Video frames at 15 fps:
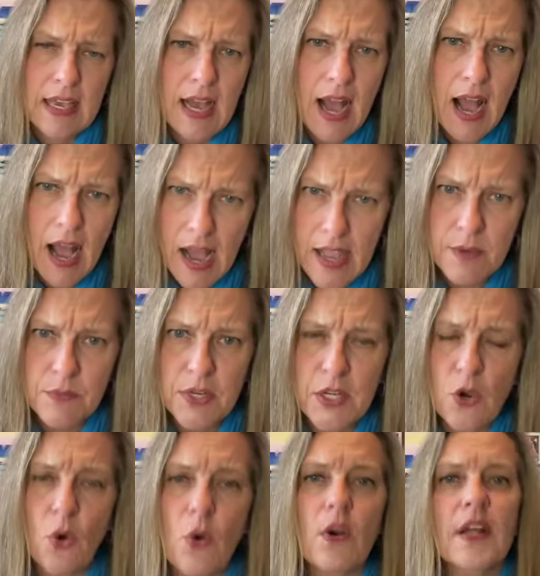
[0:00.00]
I am
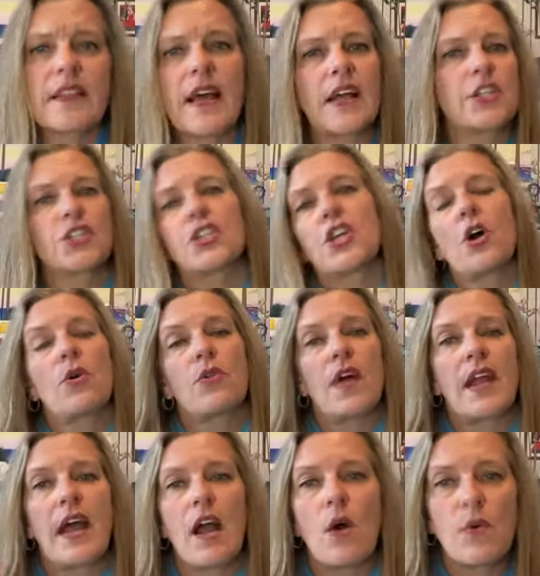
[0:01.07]
recording that show that
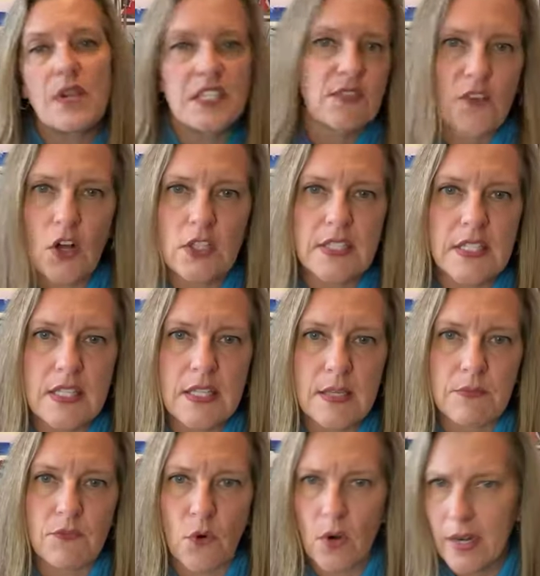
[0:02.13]
I always fall asleep
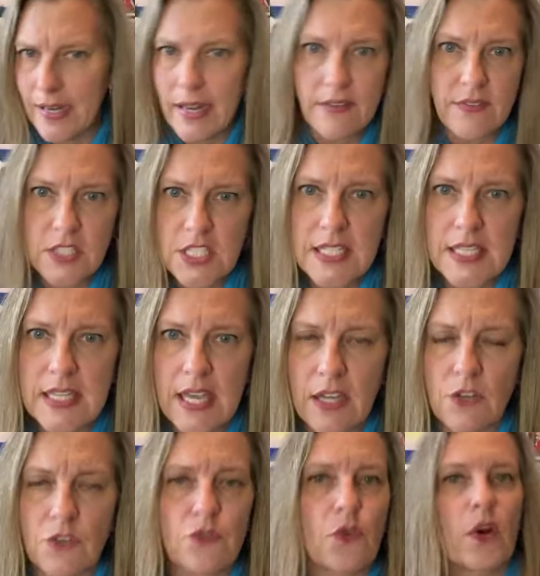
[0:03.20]
for and never see the end
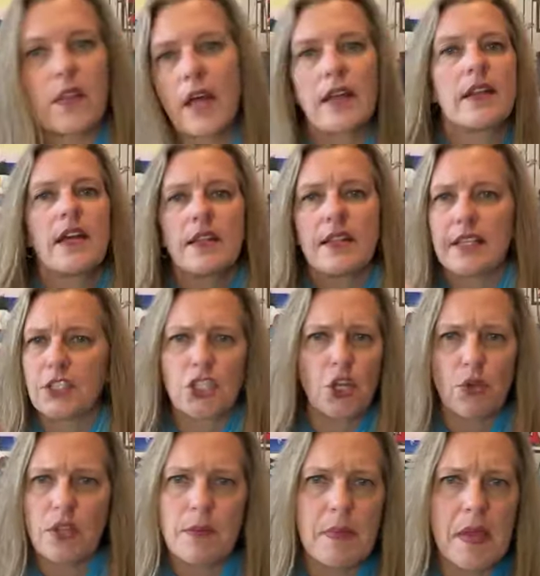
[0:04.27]
for, that show
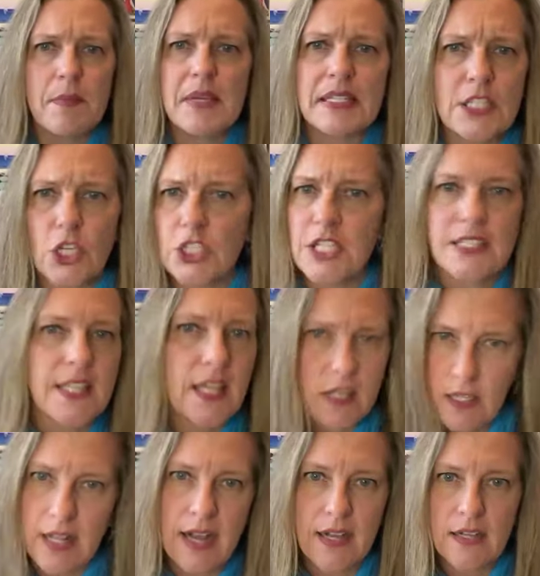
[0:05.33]
that maybe starts at 10
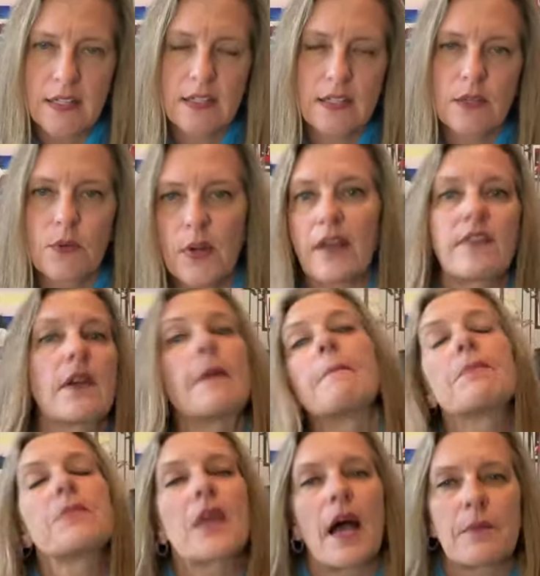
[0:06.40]
o'clock, whatever.
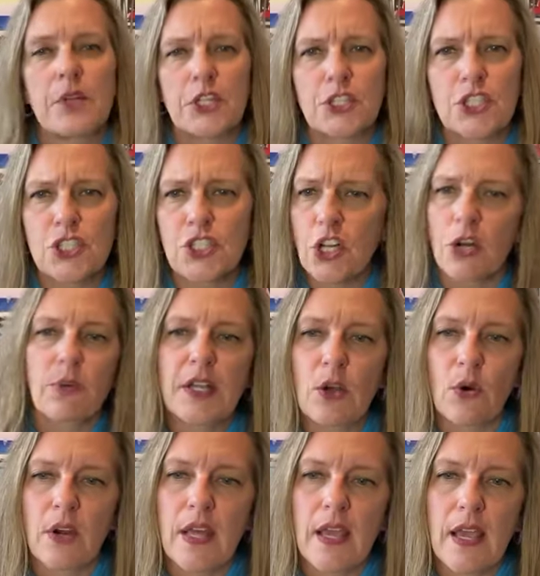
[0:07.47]
I'm gonna start
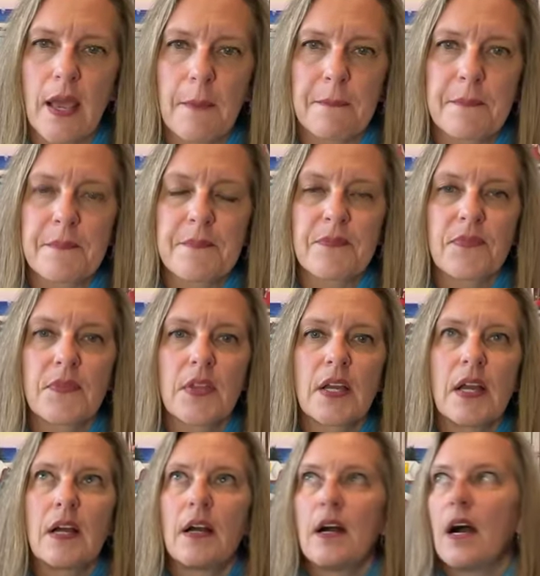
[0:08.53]
recording it.
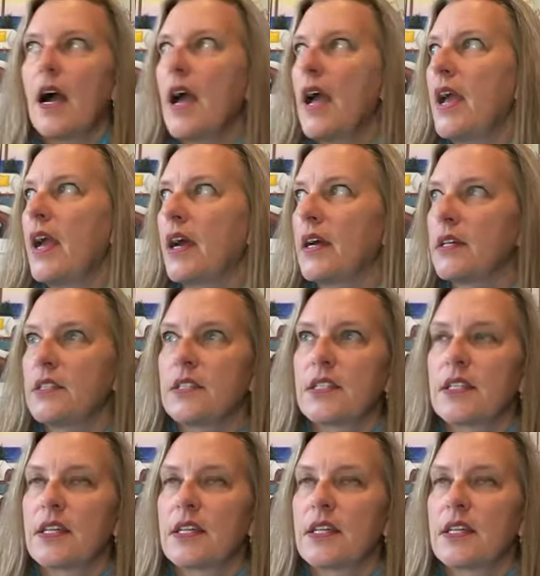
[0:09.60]
And